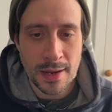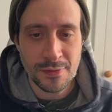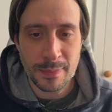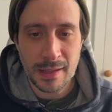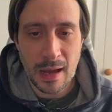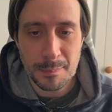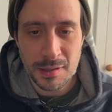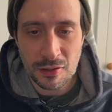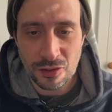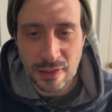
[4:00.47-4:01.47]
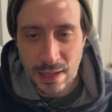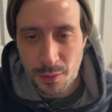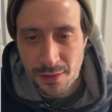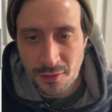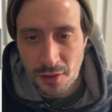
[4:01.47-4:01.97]
from the competition? How do we
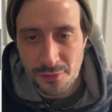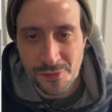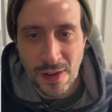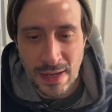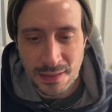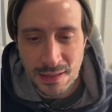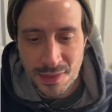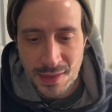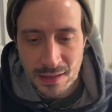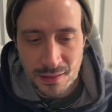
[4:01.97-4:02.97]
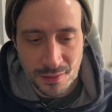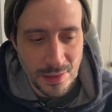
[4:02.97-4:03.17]
start finding things